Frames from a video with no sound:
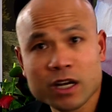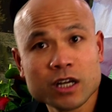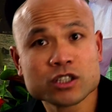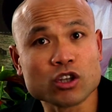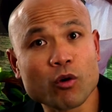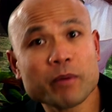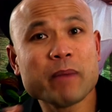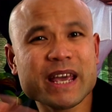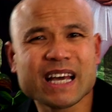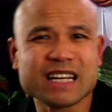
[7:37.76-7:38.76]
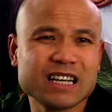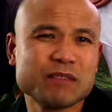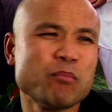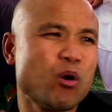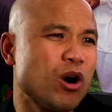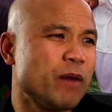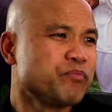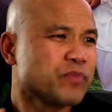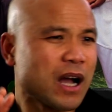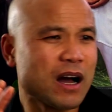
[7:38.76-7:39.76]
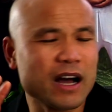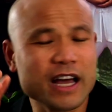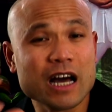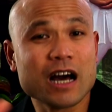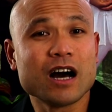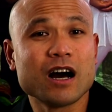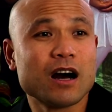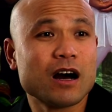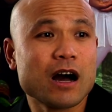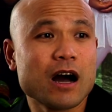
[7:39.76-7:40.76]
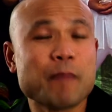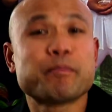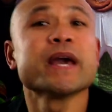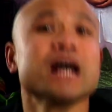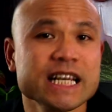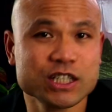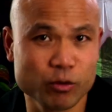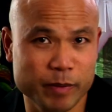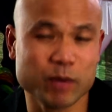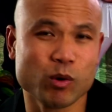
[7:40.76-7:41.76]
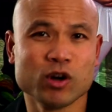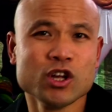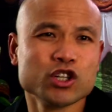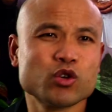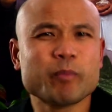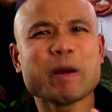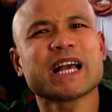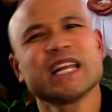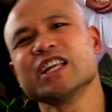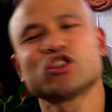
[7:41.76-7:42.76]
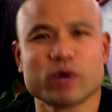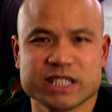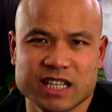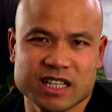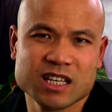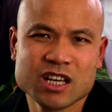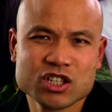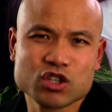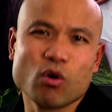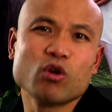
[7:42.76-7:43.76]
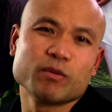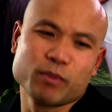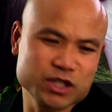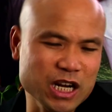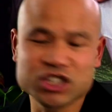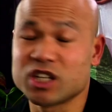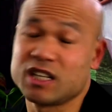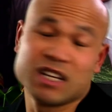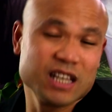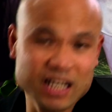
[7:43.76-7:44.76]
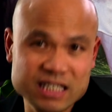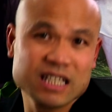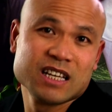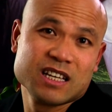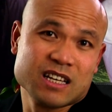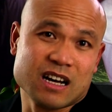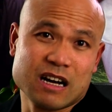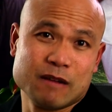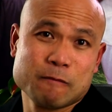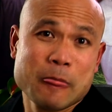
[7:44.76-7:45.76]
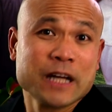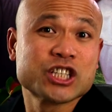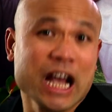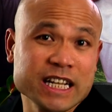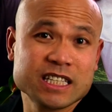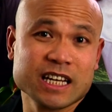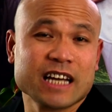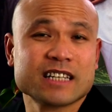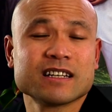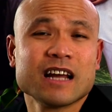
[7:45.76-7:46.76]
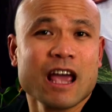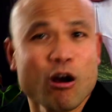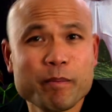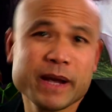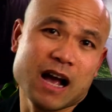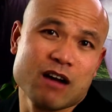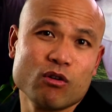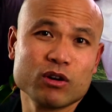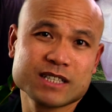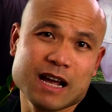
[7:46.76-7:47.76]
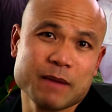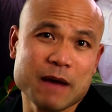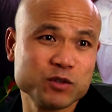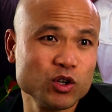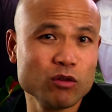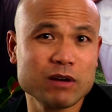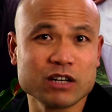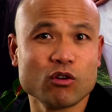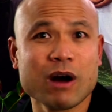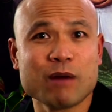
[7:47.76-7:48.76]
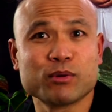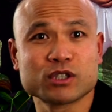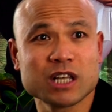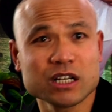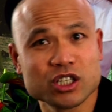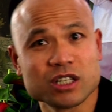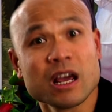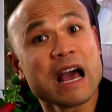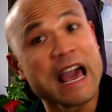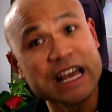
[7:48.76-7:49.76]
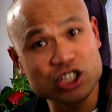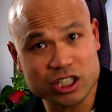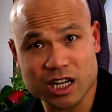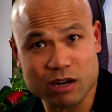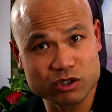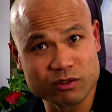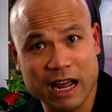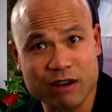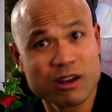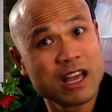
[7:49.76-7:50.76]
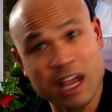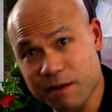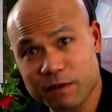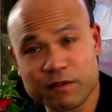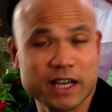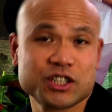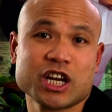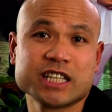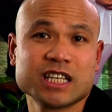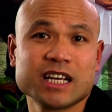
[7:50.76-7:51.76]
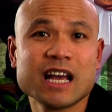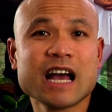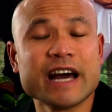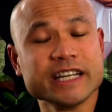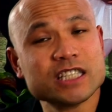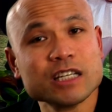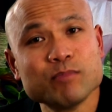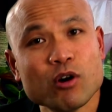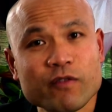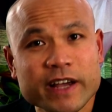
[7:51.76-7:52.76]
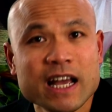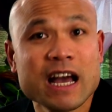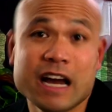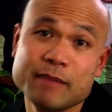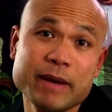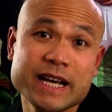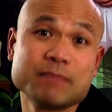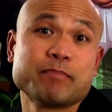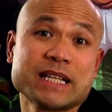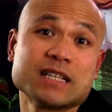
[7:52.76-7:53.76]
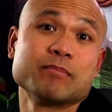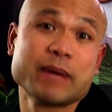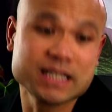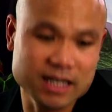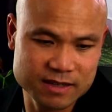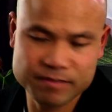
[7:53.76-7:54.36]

So we make it more appealing to people, to make it interesting. So all the production is changing and helping out all the time. If you look at all our production ages ago till now, everything is changing and it's improving and making better and better.